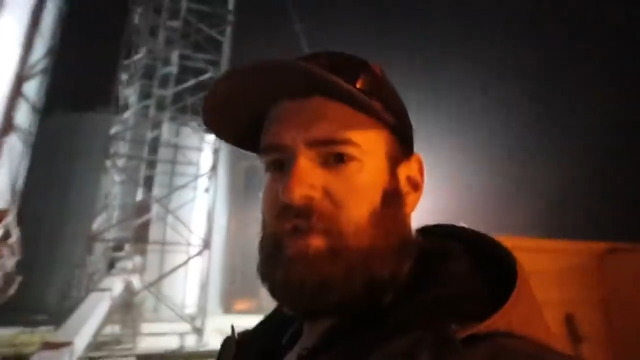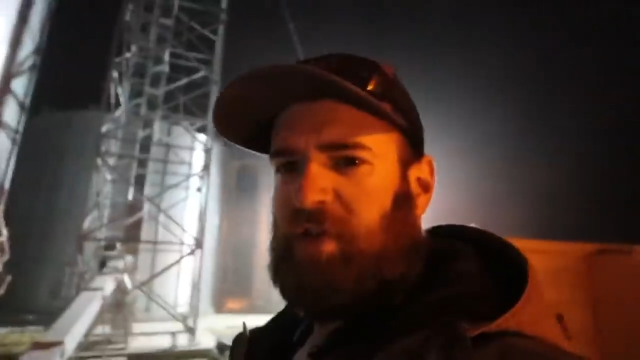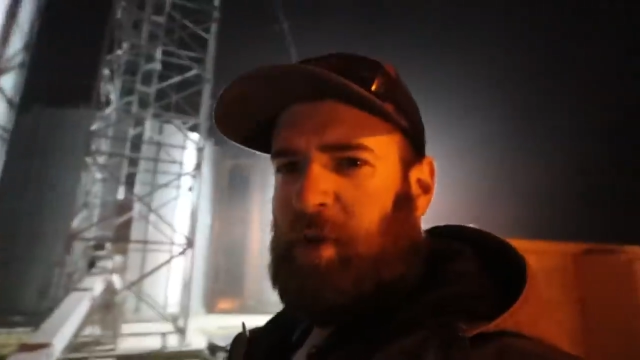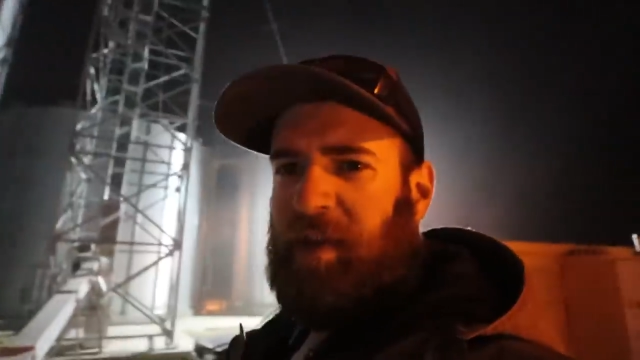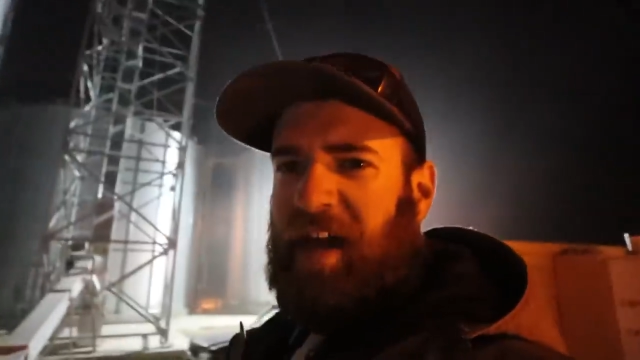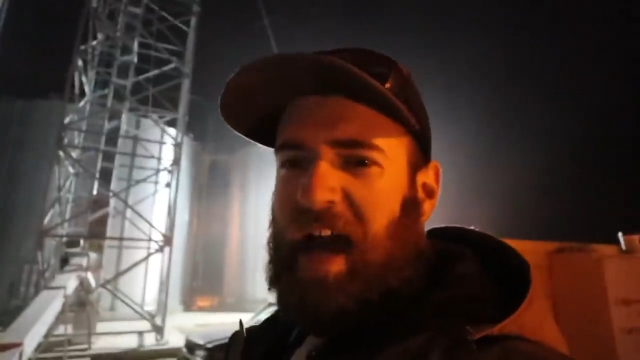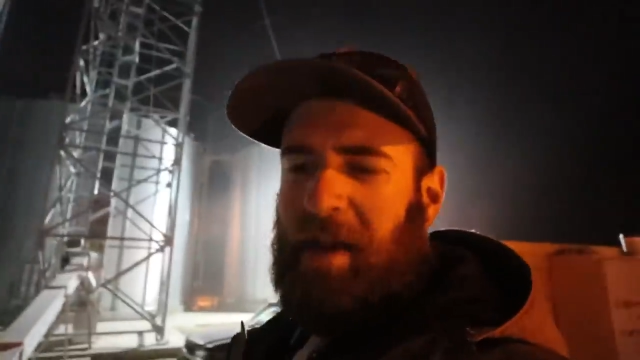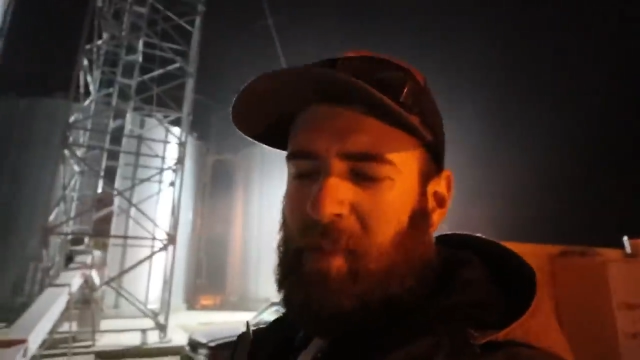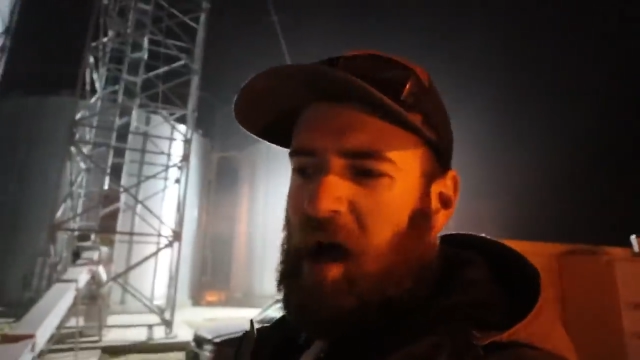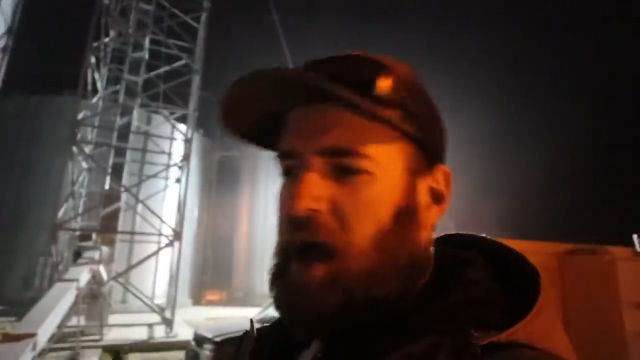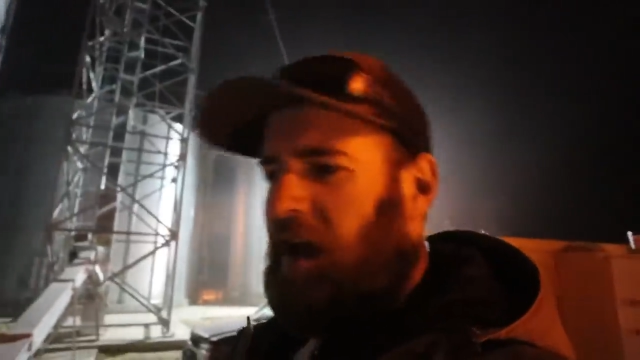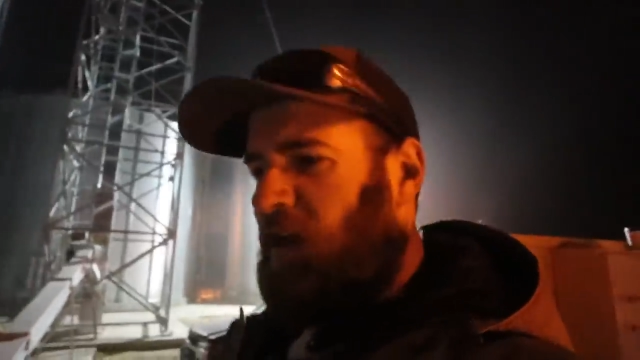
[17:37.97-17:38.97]
So with that in
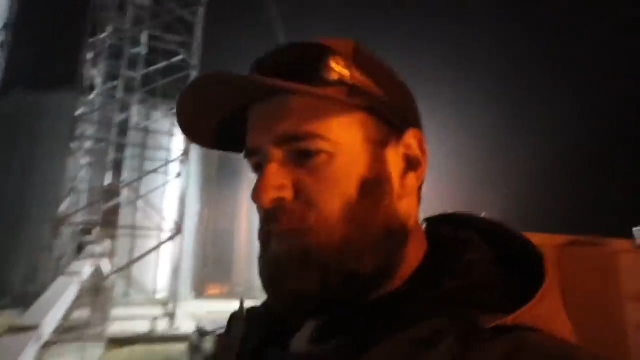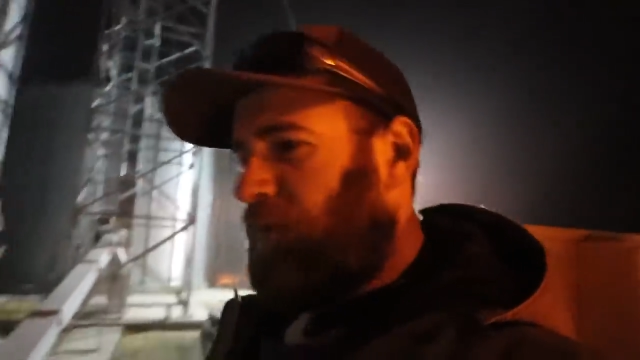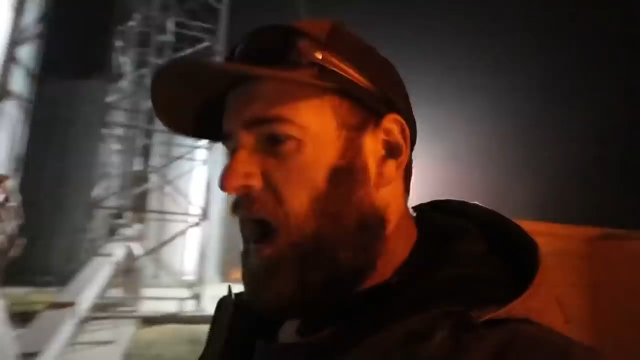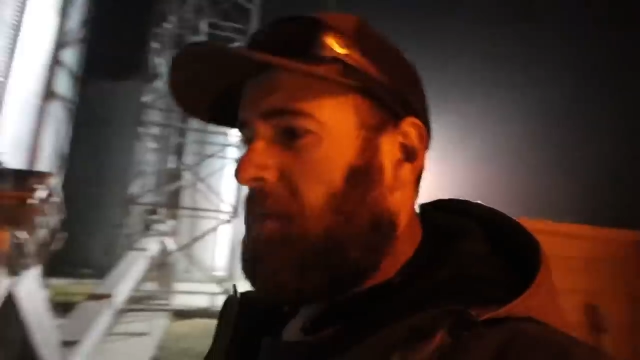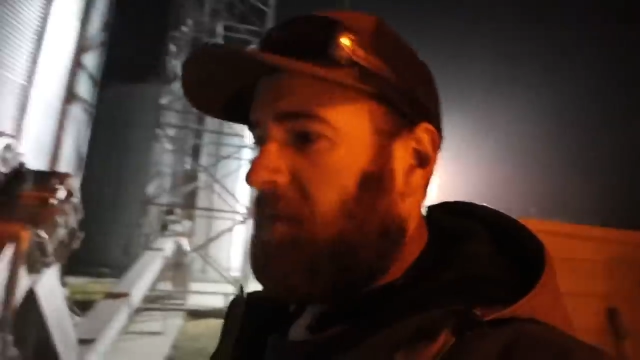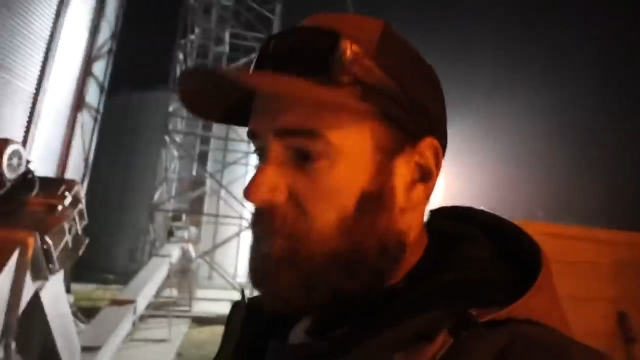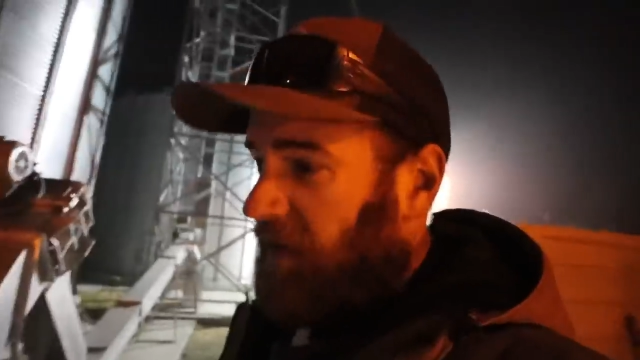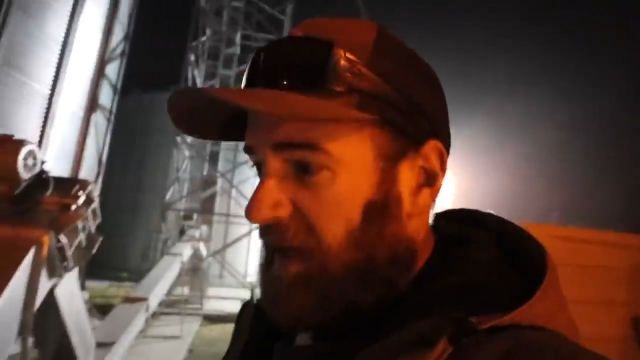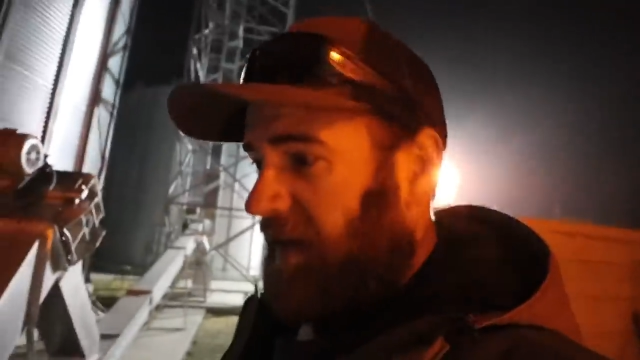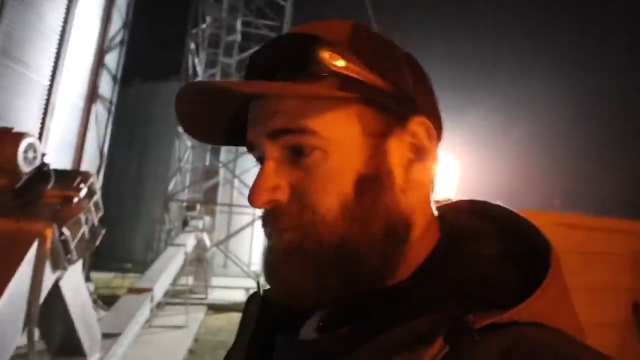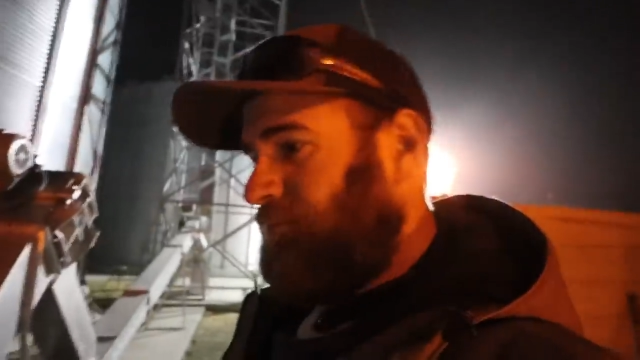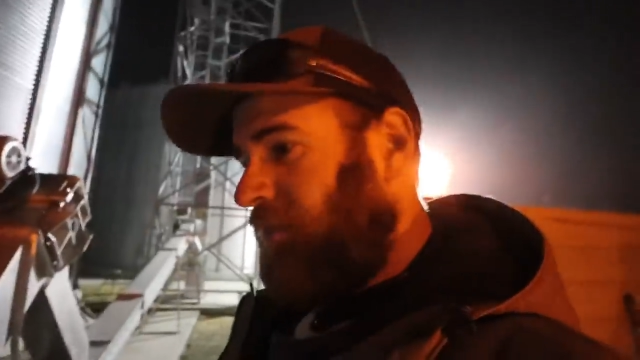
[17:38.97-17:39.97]
mind, it'll probably
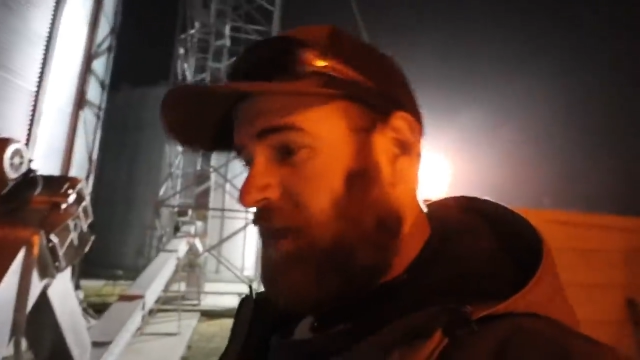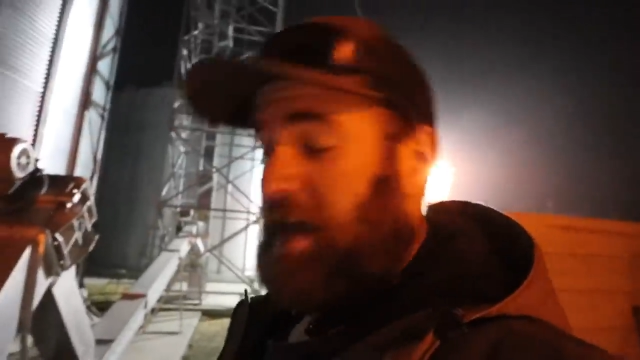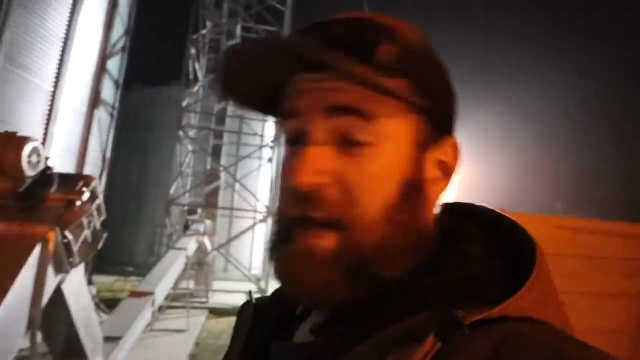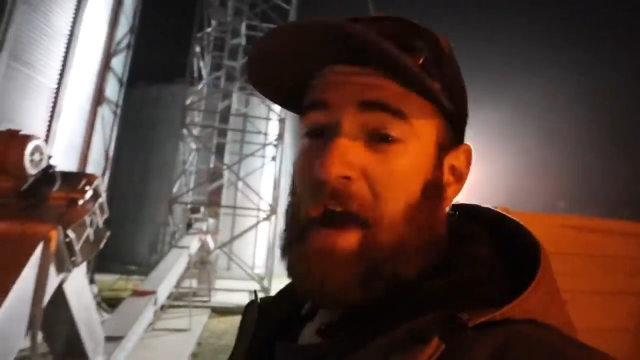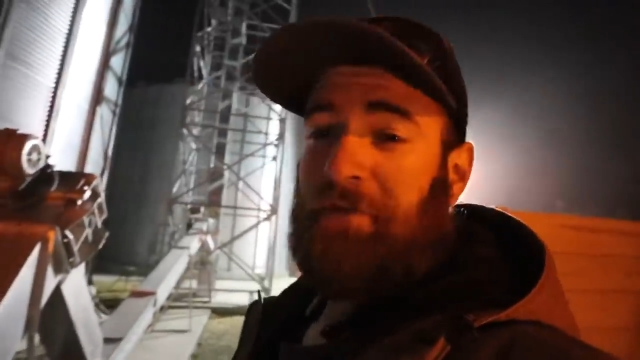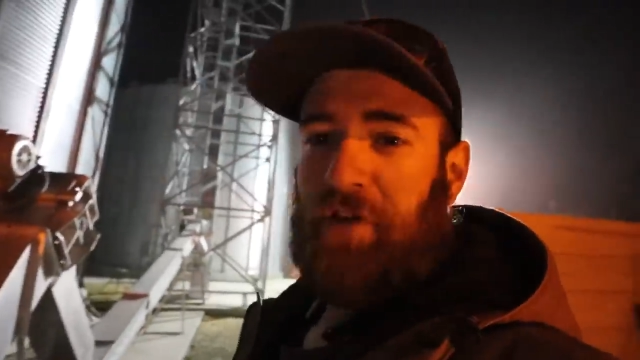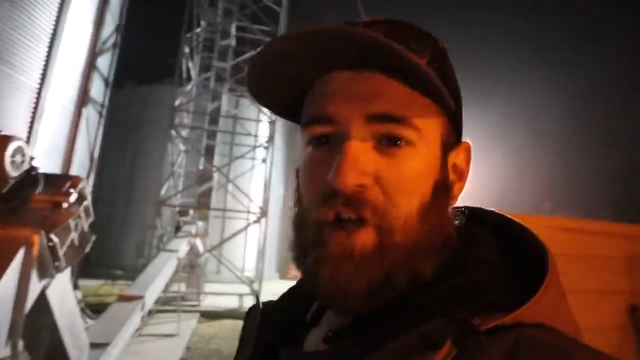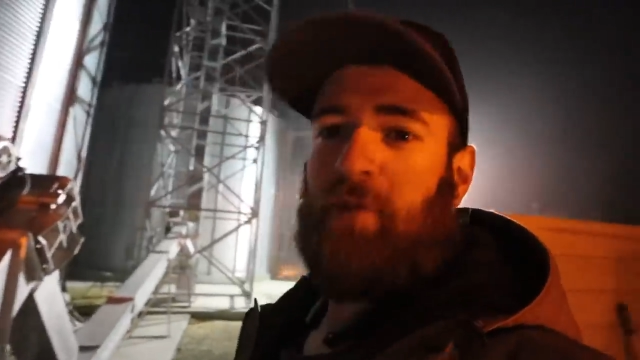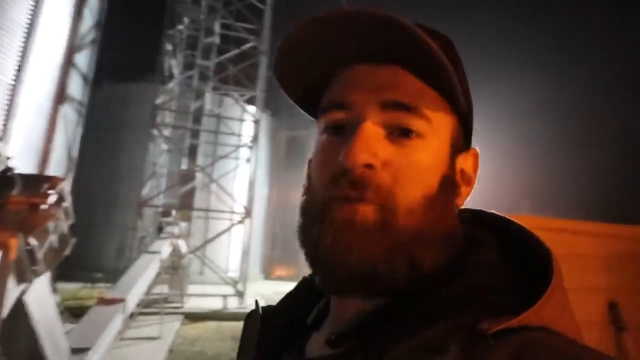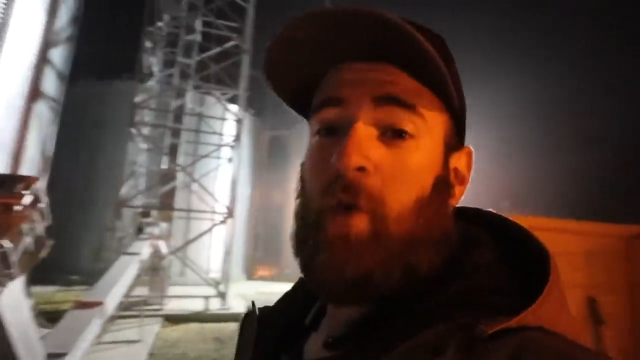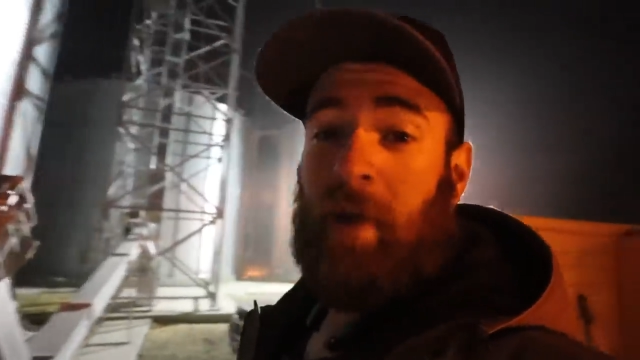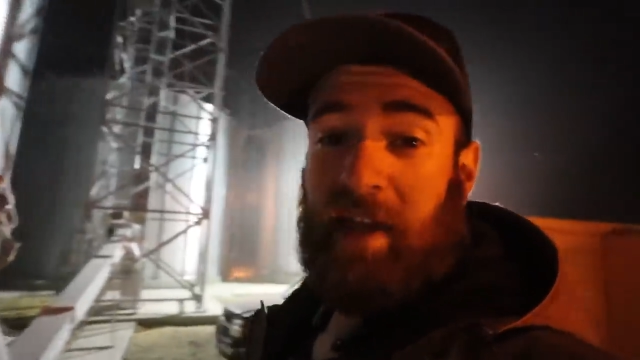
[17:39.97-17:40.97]
be late afternoon
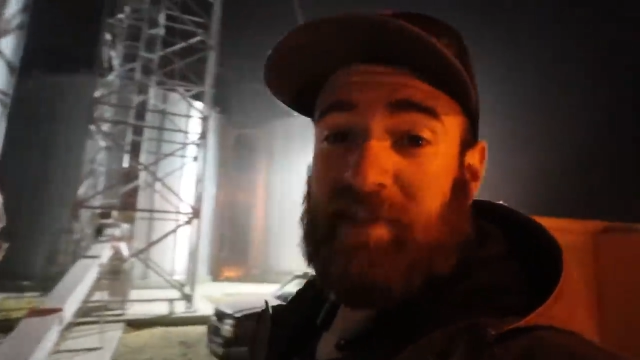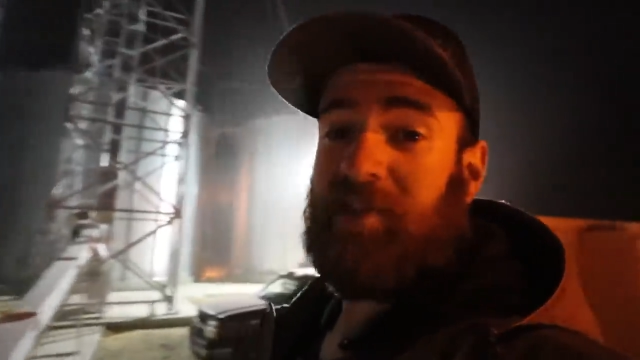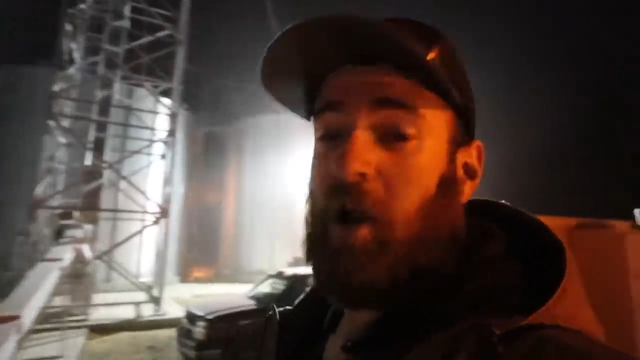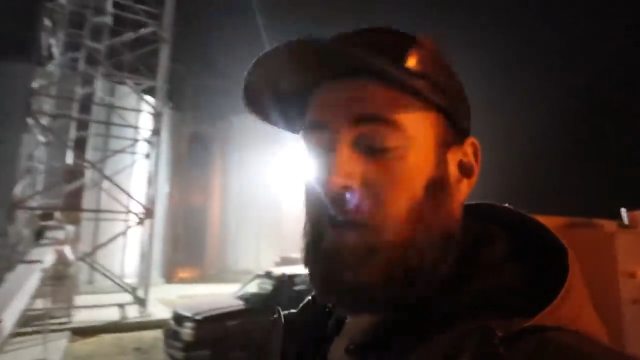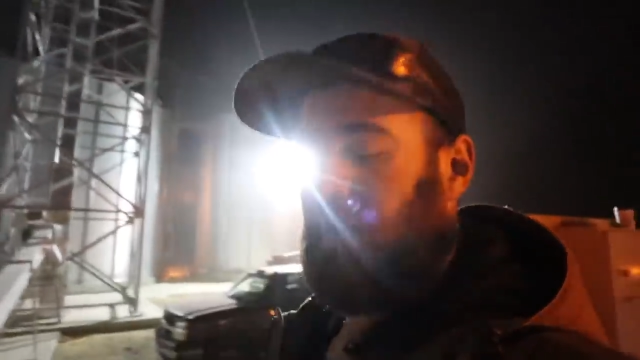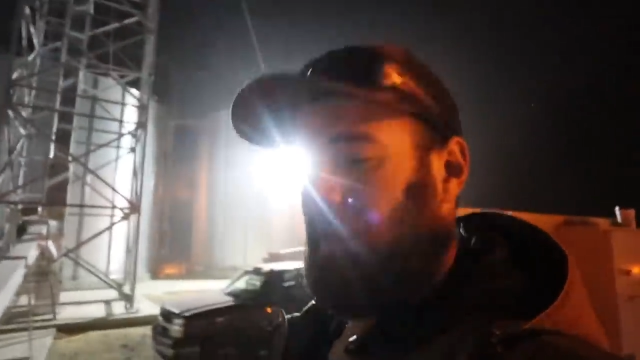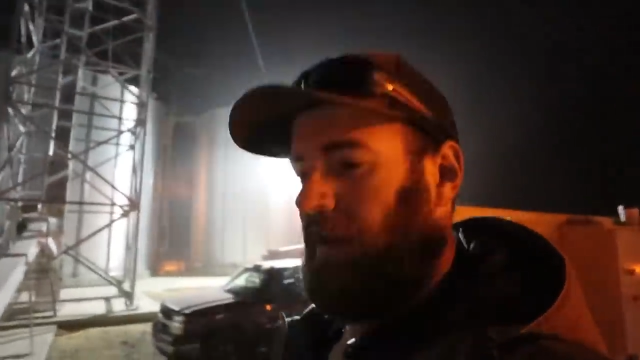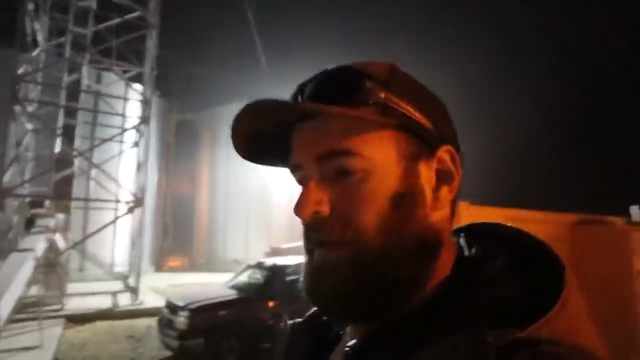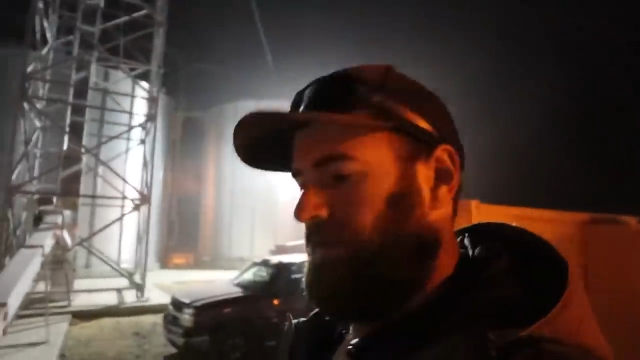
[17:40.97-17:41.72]
before we get started again,